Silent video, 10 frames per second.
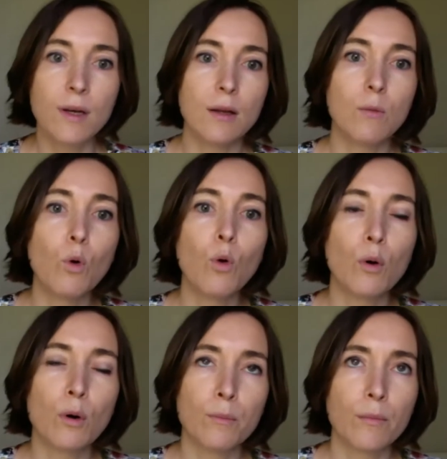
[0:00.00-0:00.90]

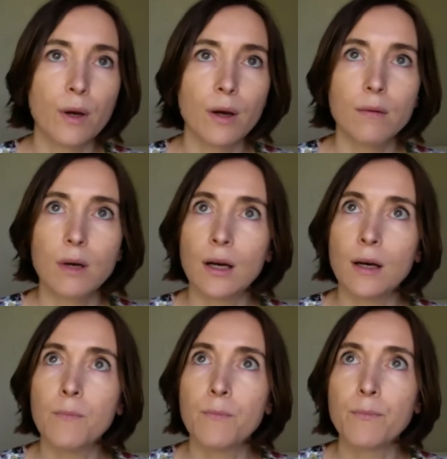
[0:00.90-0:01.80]
more
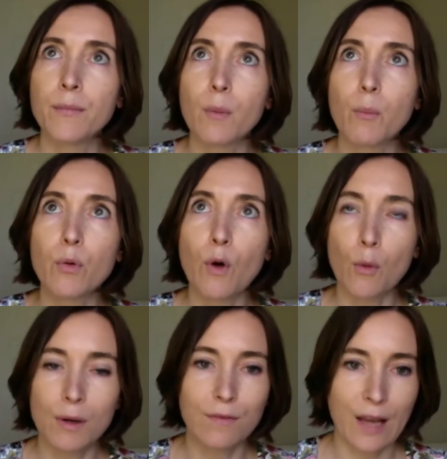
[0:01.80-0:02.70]

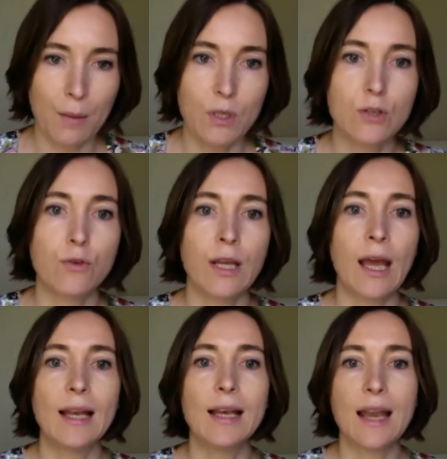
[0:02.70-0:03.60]
pro-inflammatory
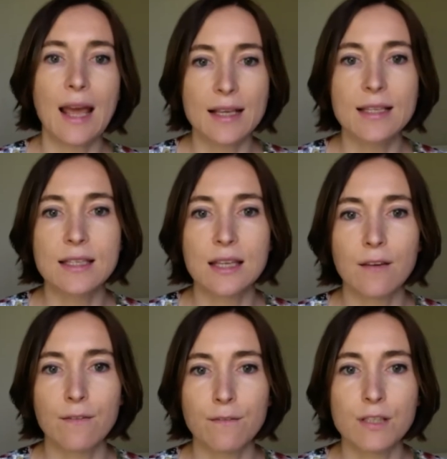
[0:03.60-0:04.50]
and less
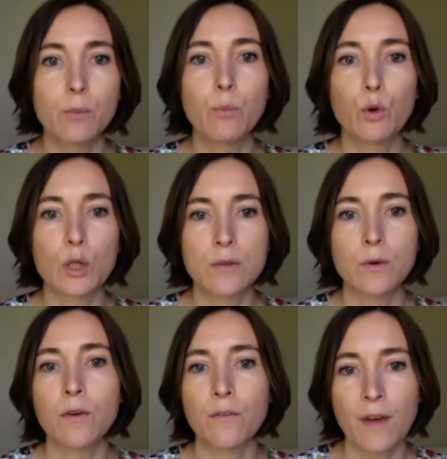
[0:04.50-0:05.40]
supportive
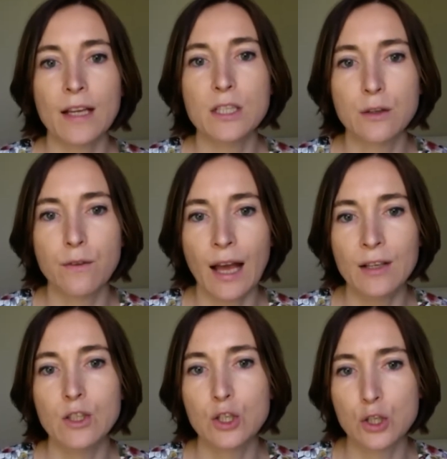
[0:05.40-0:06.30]
of effective
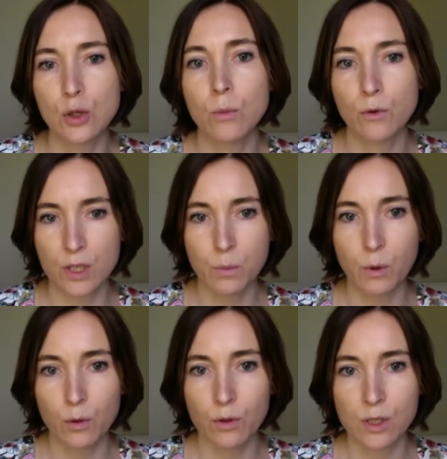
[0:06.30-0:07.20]
anti-tumor
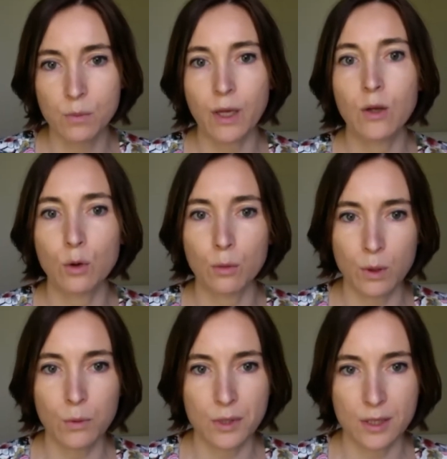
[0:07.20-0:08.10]
response by your
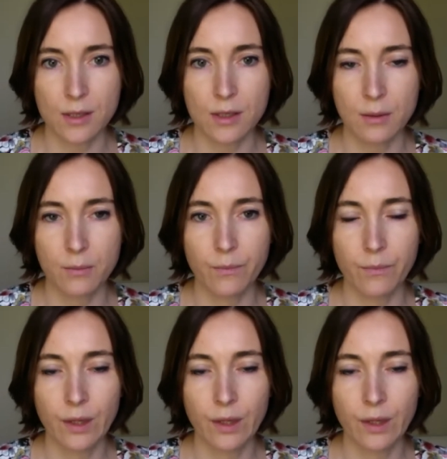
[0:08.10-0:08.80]
immune system.